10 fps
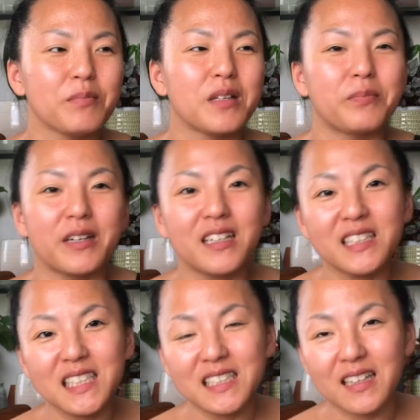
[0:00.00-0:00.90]

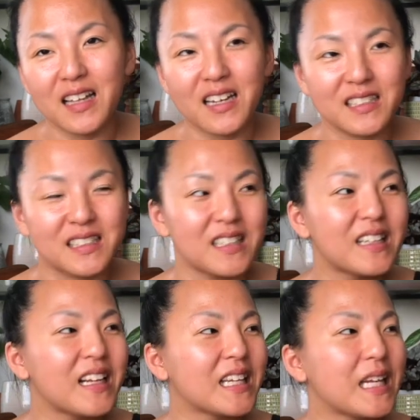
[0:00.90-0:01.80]
plumeria needs a lot of
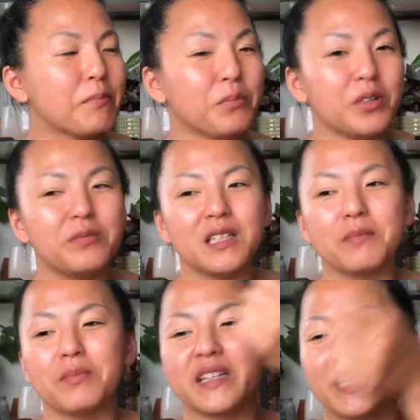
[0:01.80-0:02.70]
sun, I keep moving the
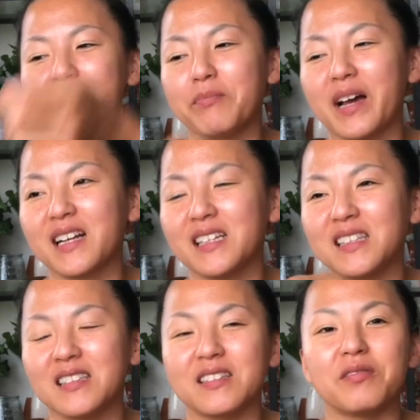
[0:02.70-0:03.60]
plant back
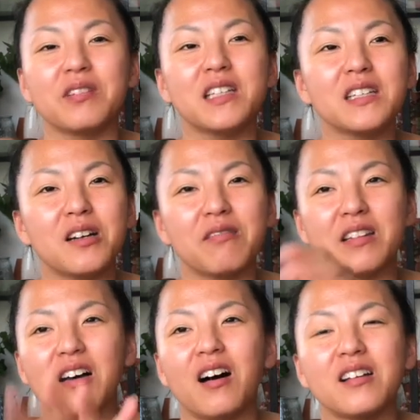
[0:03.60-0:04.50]
into the window
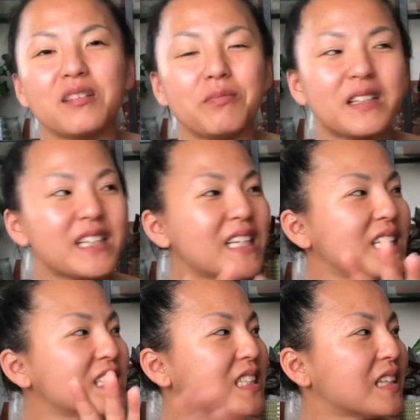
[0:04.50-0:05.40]
with all the
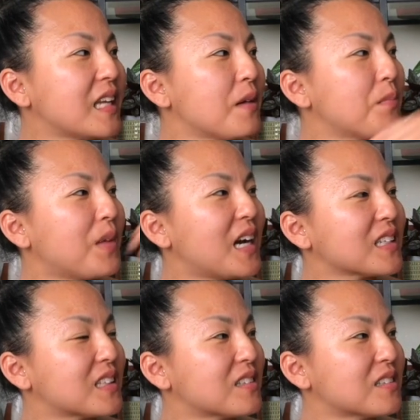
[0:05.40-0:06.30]
plants, and then
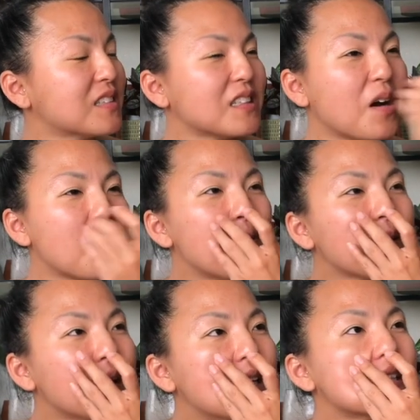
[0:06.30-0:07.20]
back to, you know,
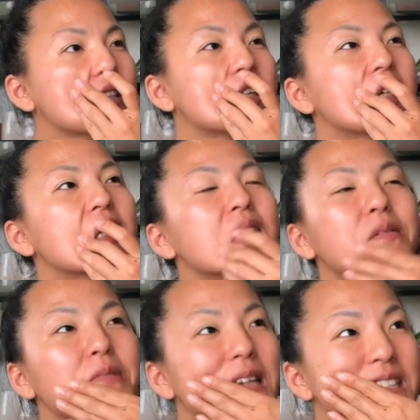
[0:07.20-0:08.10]
to
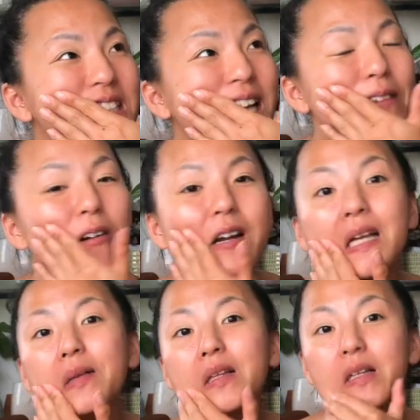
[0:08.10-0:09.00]
the place that I want
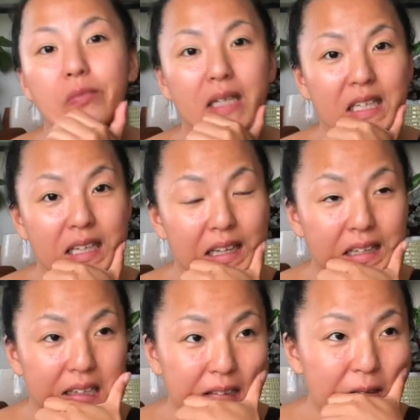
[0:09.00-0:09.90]
it to be.
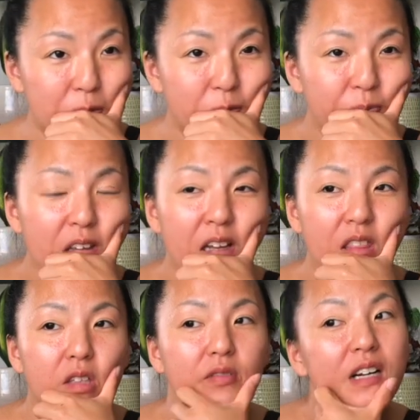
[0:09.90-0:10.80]
And
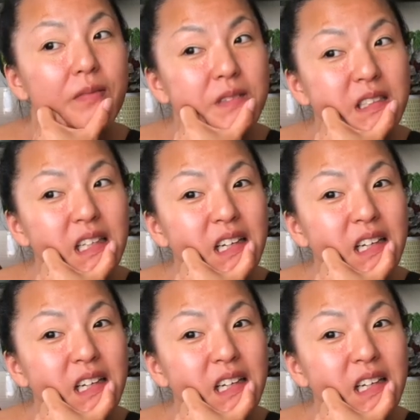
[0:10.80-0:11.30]
the thrips,